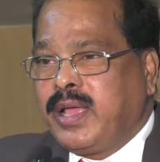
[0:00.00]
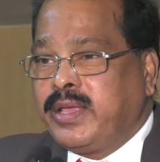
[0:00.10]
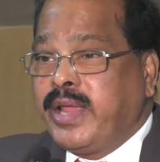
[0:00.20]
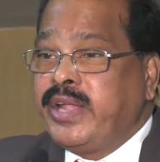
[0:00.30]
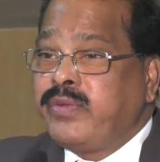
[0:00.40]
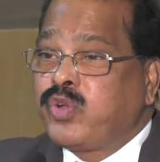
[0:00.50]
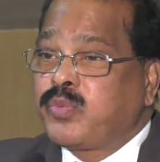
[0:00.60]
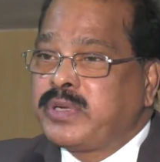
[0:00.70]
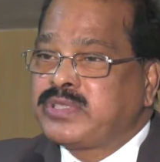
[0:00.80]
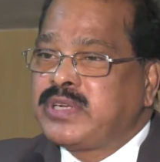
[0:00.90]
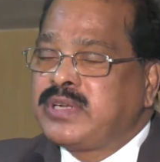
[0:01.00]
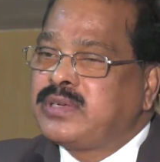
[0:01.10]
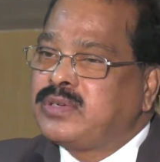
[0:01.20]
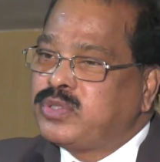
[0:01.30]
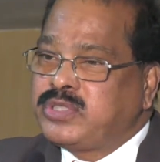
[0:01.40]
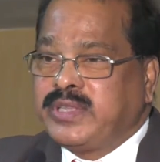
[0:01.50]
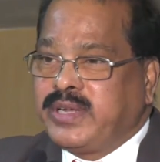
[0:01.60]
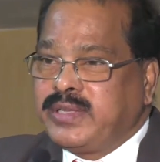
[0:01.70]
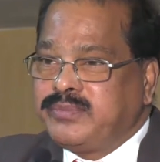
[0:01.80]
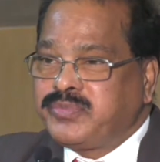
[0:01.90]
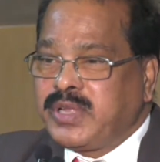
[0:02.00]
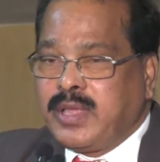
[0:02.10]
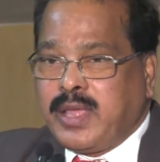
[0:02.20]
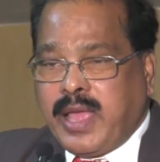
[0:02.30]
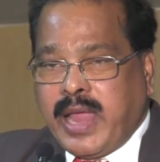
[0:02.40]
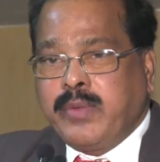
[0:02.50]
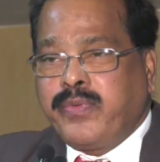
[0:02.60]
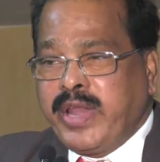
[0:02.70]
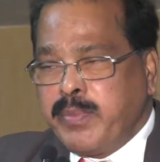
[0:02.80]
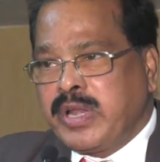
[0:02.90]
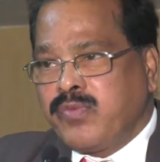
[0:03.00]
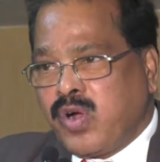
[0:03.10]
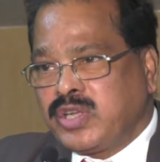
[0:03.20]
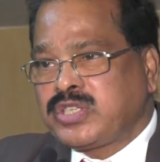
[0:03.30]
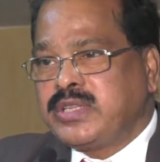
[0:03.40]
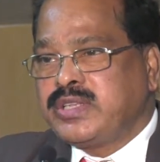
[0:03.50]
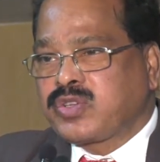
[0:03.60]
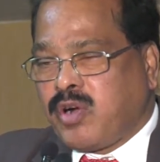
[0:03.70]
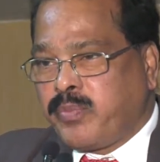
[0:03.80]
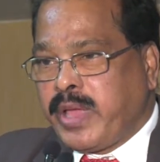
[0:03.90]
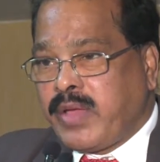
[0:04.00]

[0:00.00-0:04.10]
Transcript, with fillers: eighty-four percent vachindandi. And if anybody wants this copy,